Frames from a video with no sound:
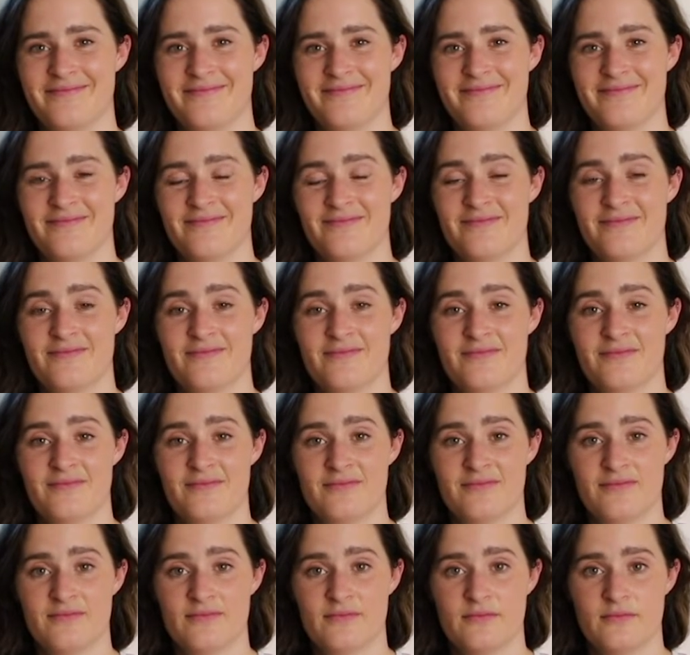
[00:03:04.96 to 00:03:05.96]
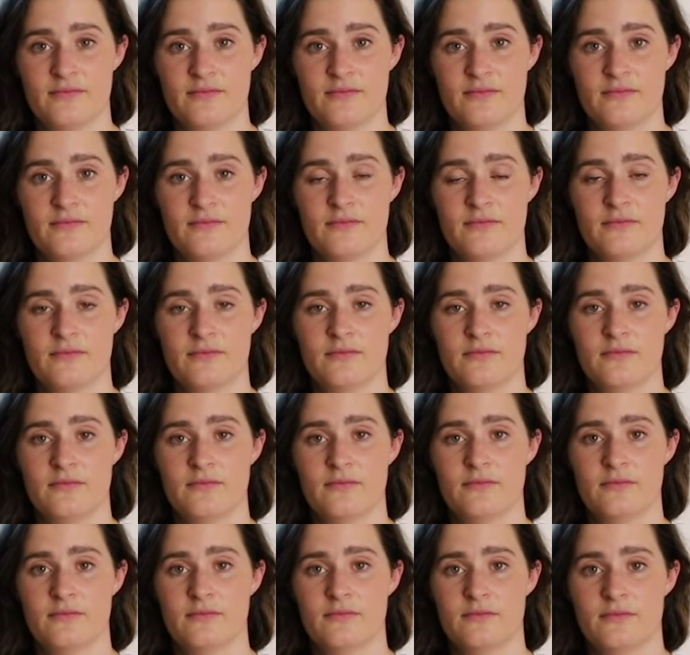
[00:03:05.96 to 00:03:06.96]

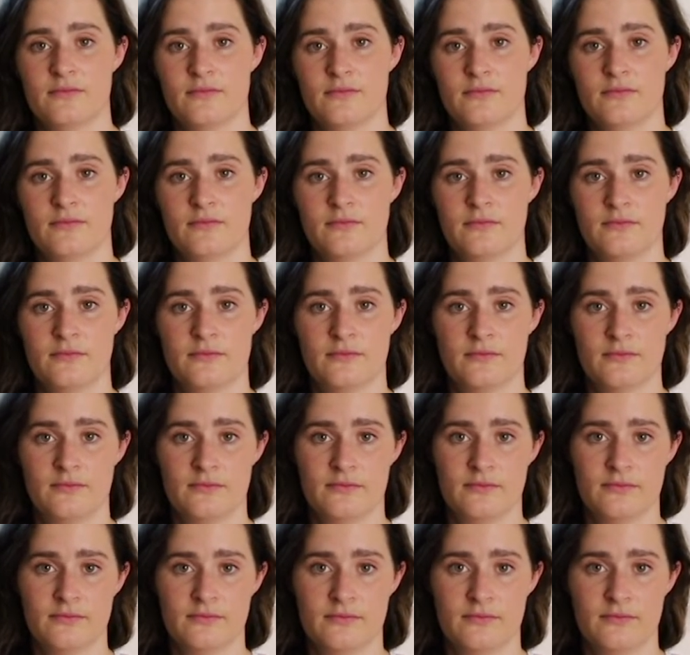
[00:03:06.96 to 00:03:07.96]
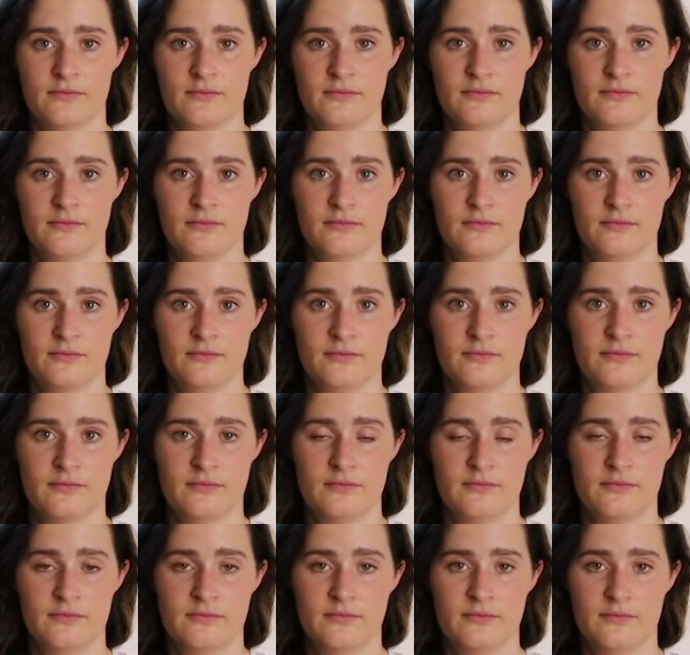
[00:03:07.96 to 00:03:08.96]

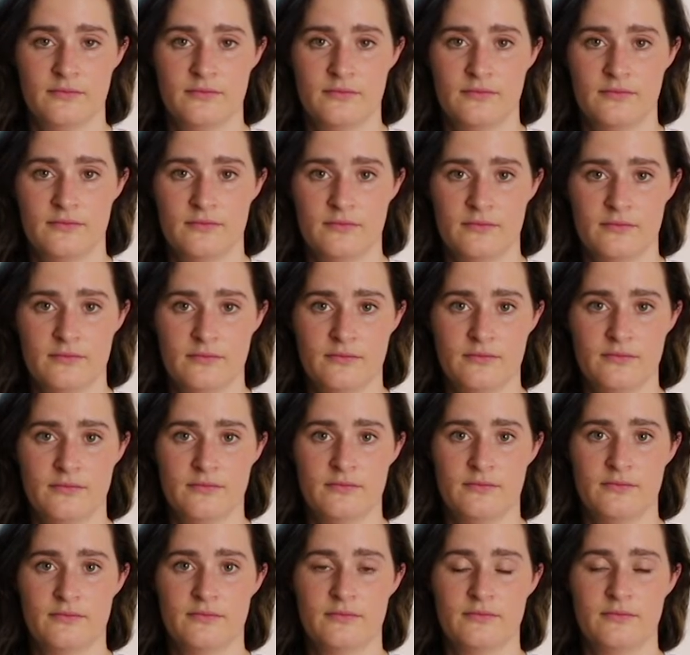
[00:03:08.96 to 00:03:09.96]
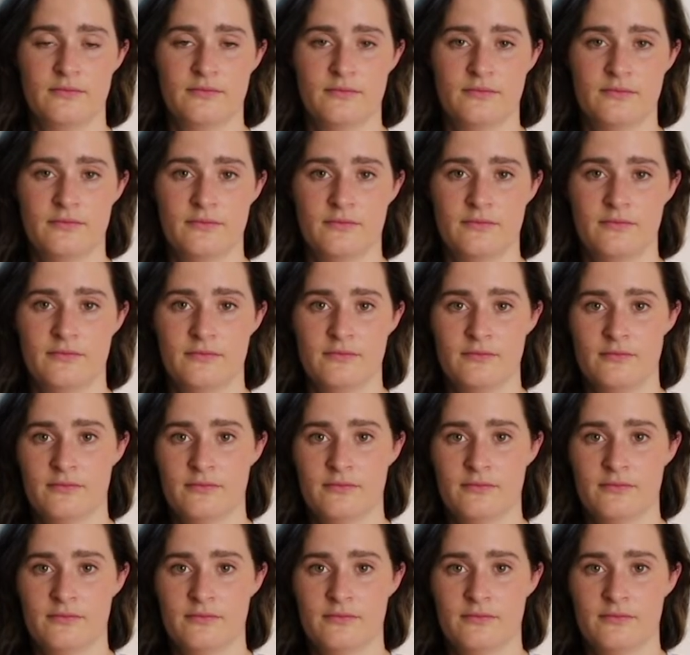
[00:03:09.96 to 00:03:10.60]
[no speech]